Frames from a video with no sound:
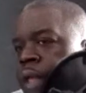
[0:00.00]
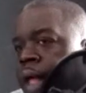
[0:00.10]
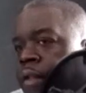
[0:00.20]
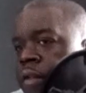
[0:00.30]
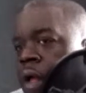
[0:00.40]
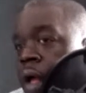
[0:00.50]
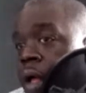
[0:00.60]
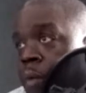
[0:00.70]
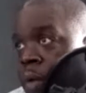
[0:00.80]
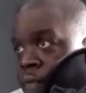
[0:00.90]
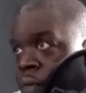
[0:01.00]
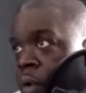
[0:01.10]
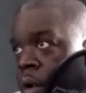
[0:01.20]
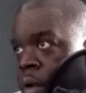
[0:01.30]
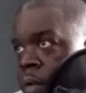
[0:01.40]
that's uh, what
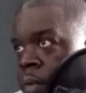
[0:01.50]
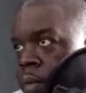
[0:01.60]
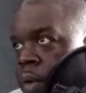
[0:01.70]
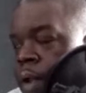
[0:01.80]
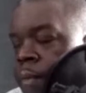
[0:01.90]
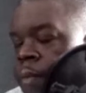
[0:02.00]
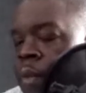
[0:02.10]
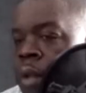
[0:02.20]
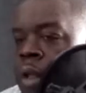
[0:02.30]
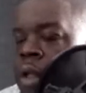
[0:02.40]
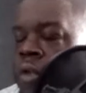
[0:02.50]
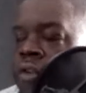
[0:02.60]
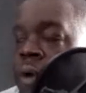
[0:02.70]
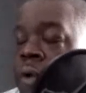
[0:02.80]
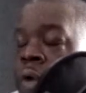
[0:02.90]
four, right? Mm-hmm.
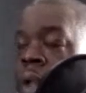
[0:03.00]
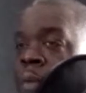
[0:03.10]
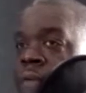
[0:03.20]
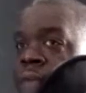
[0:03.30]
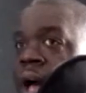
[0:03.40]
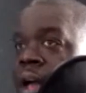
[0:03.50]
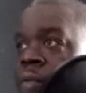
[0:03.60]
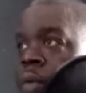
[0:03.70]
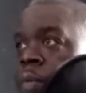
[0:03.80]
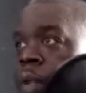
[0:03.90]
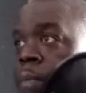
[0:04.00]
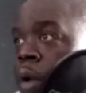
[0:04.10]
So number five would be